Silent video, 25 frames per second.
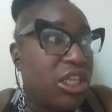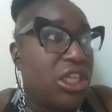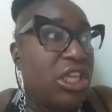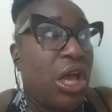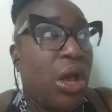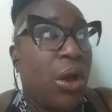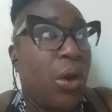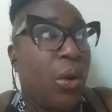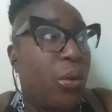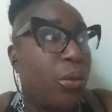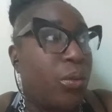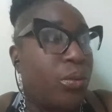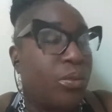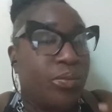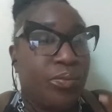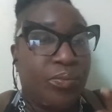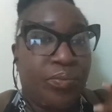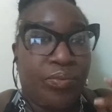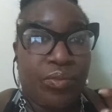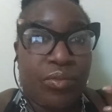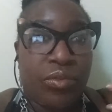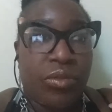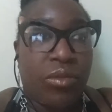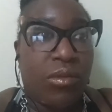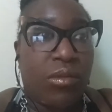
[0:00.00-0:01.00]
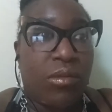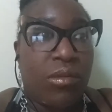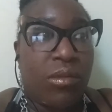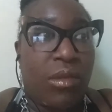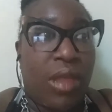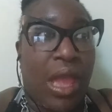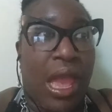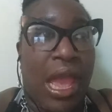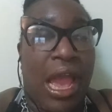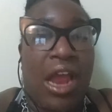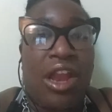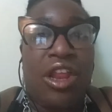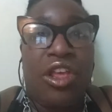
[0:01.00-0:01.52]
So,
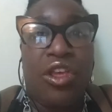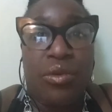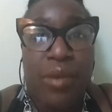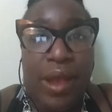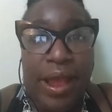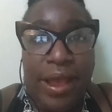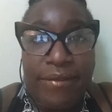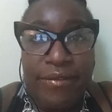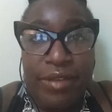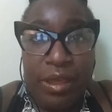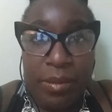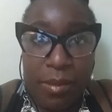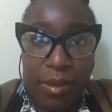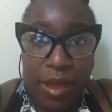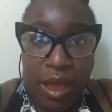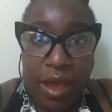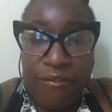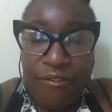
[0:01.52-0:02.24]
how do you have com-